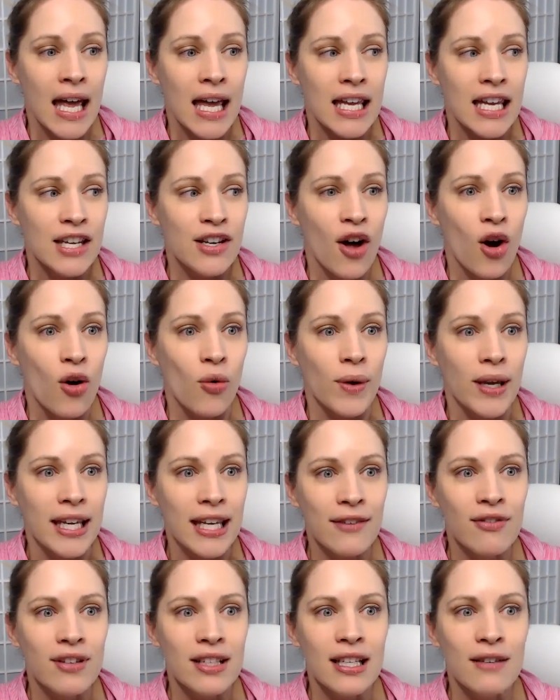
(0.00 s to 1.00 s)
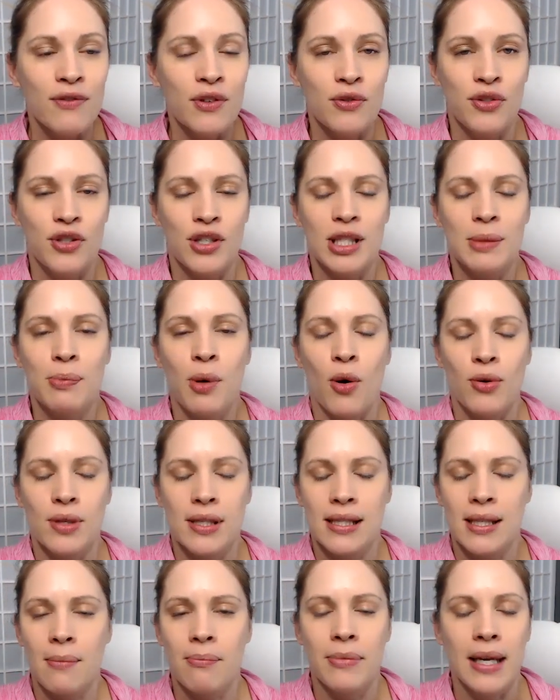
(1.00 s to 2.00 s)
you know, even if you just
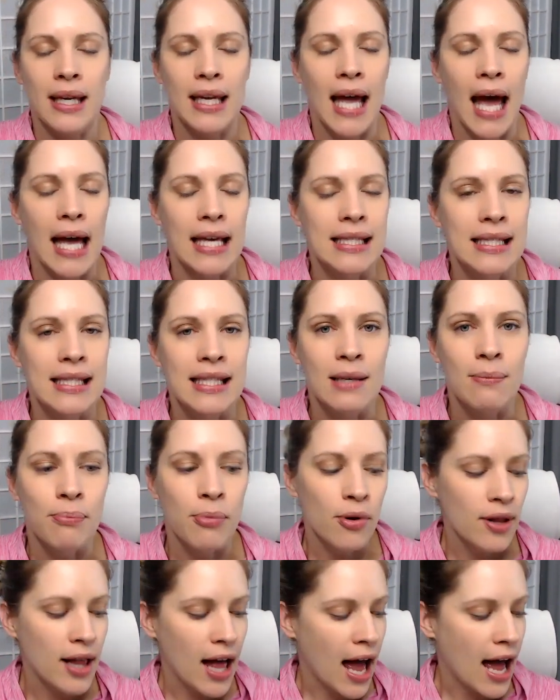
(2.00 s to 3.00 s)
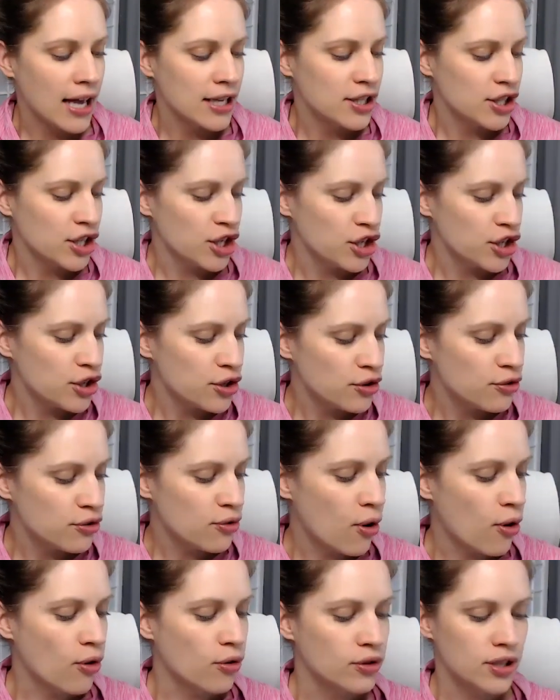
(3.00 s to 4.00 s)
post something as simple as you
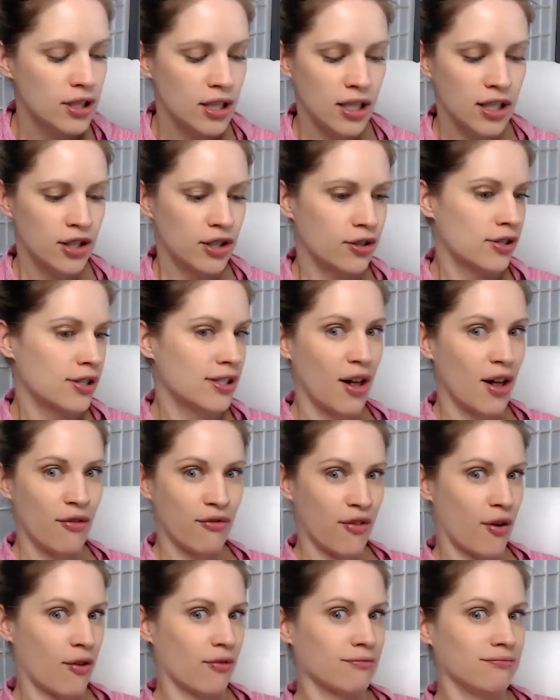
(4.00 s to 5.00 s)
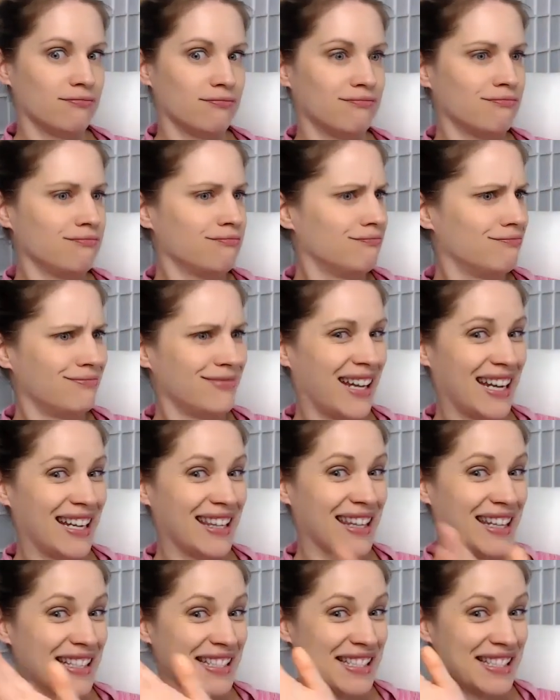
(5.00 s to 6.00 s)
holding your cell phone like
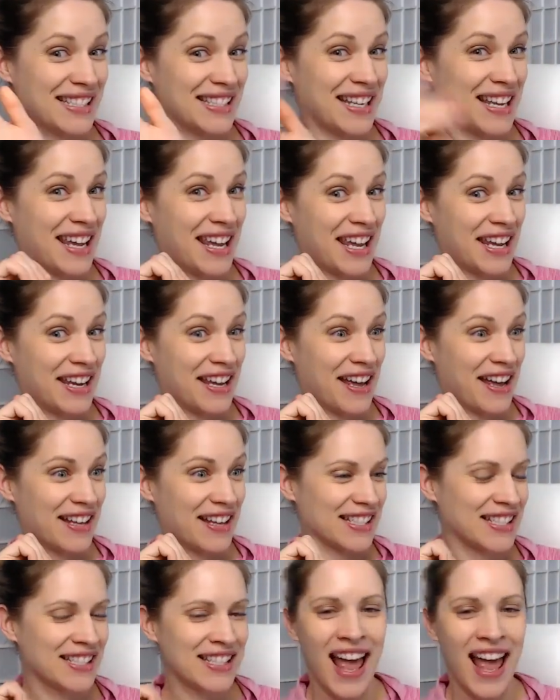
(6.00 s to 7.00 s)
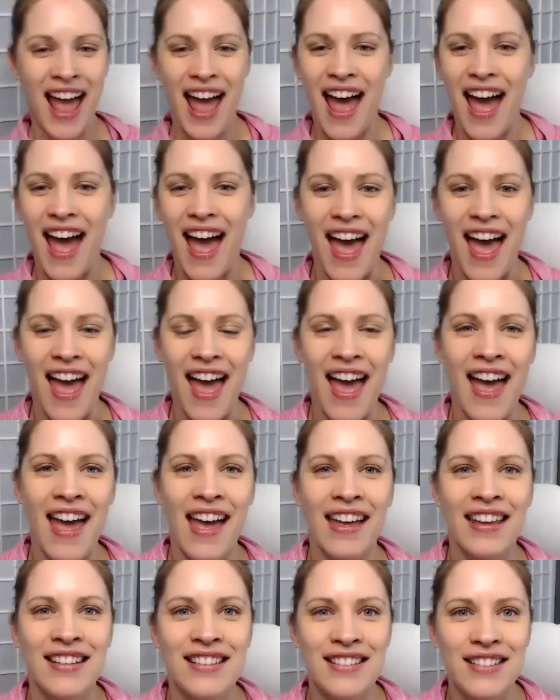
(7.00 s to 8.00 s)
this, hey guys,
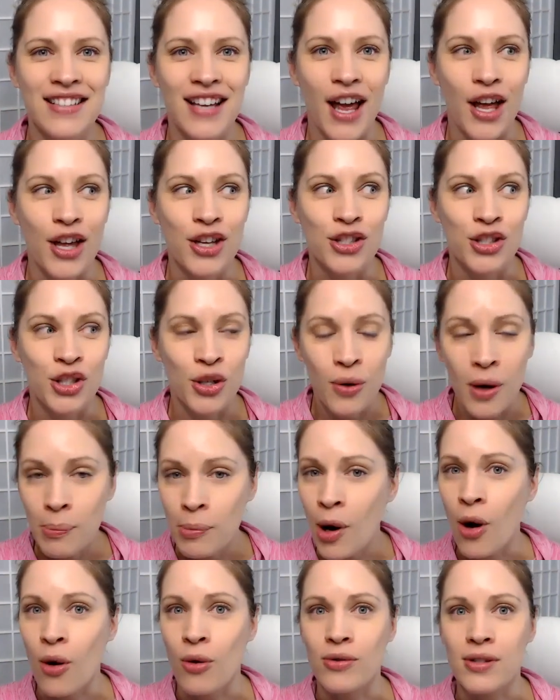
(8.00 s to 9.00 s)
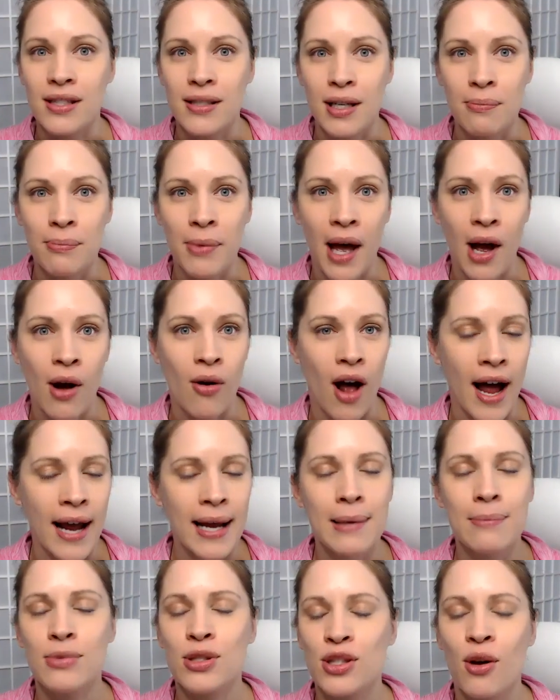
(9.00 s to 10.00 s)
and do a post about, I
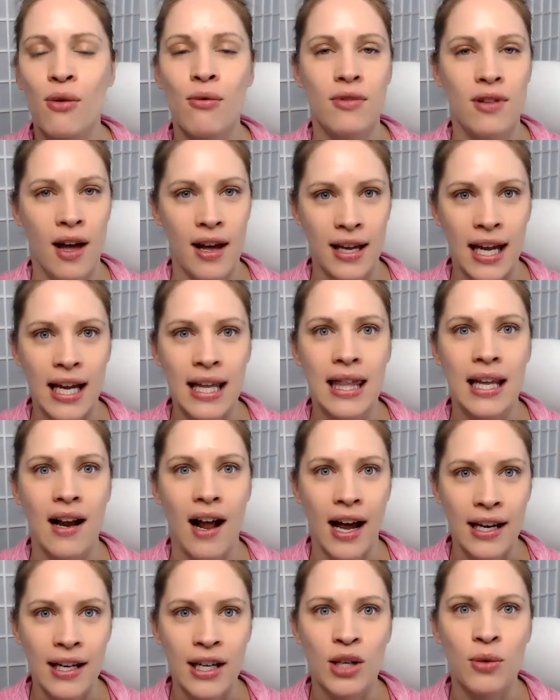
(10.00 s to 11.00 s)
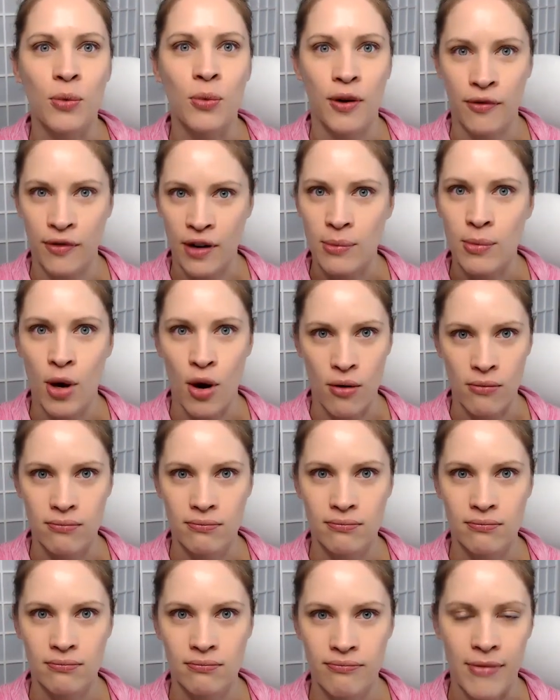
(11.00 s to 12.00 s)
am so lucky that I can work from home.
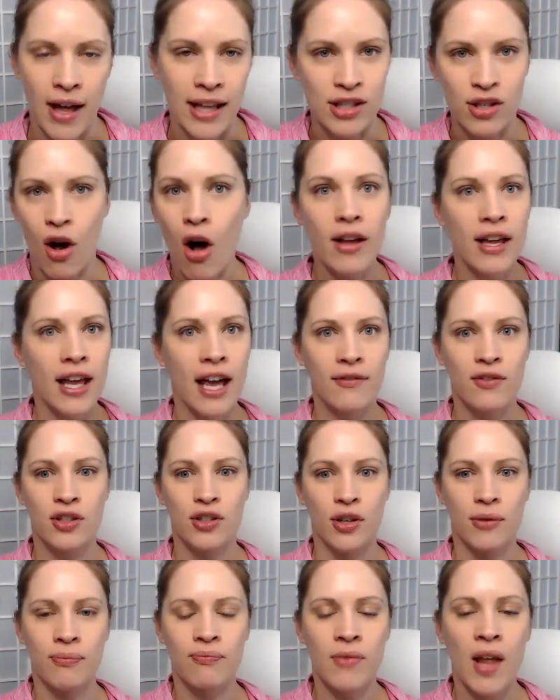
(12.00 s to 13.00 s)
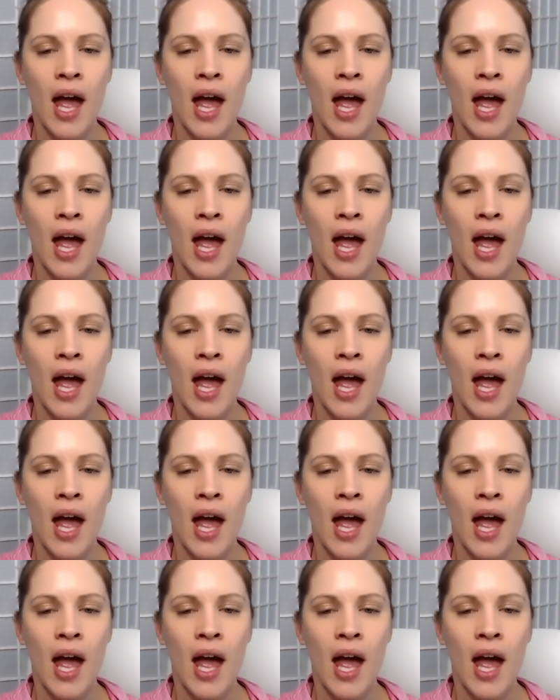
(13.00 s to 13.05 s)
That's all you have to do.